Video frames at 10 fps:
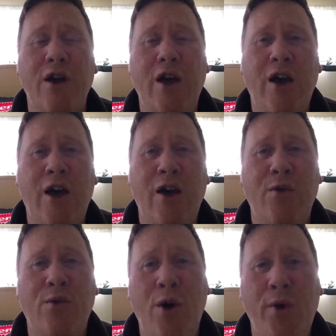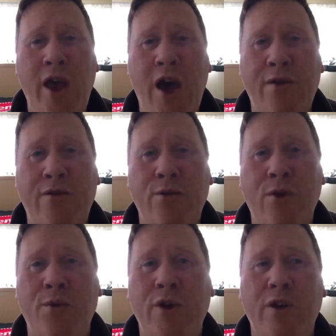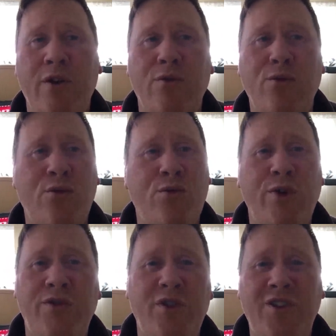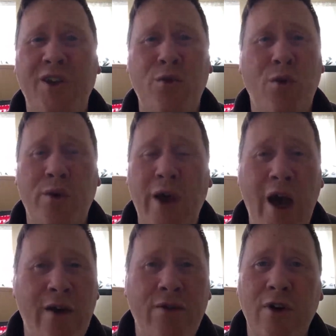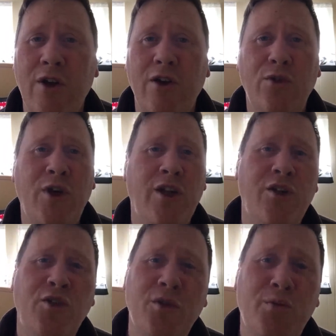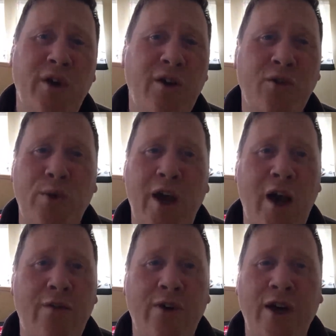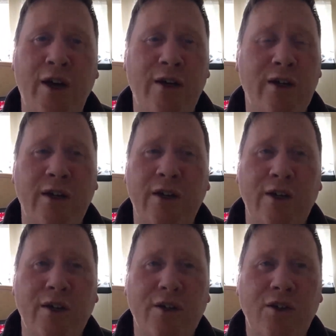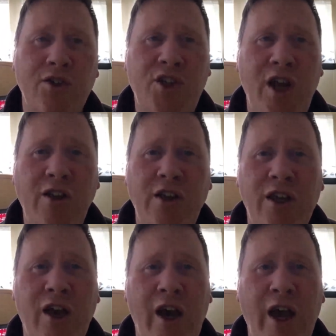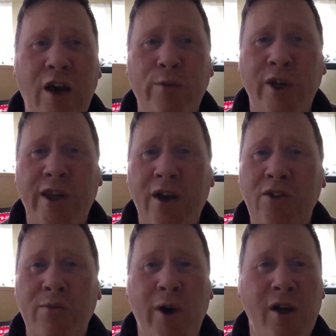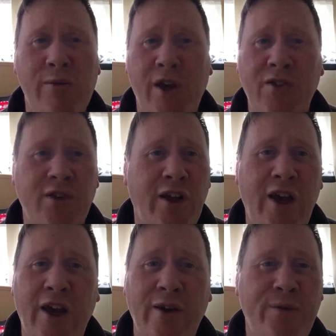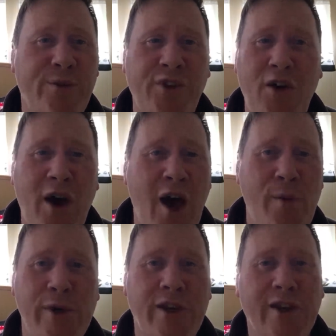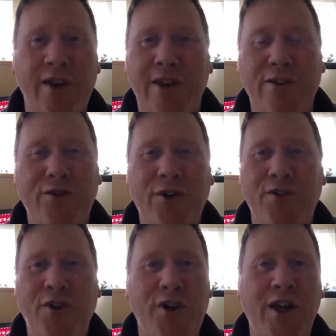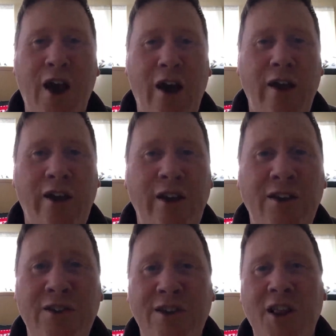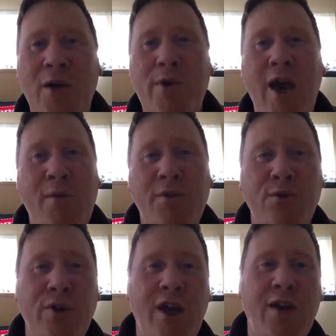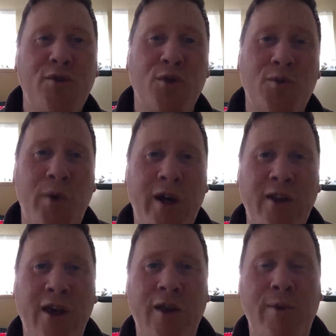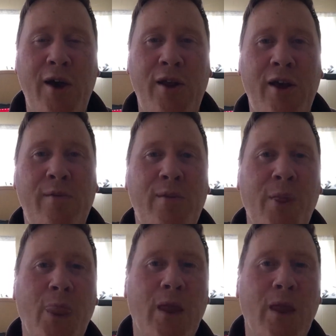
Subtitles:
and we have to stick with what we have. We got to use the players we have. Koscielny, I had my doubts about him yesterday. I'm so happy for the guy. He is the club captain. We have to respect that about him,